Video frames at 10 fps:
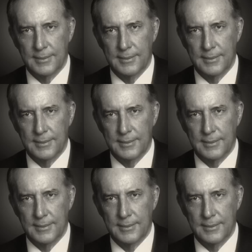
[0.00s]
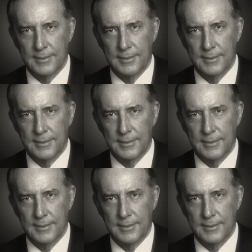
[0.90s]

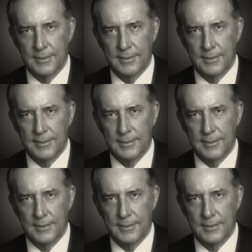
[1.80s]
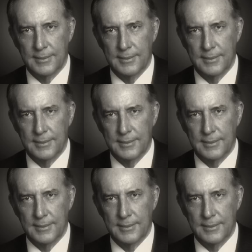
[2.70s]

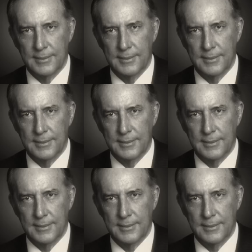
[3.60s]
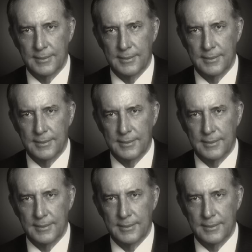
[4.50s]

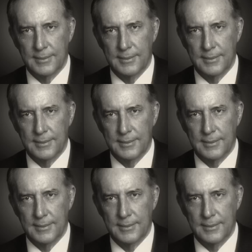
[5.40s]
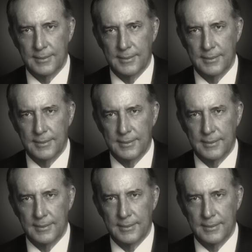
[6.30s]
[no speech]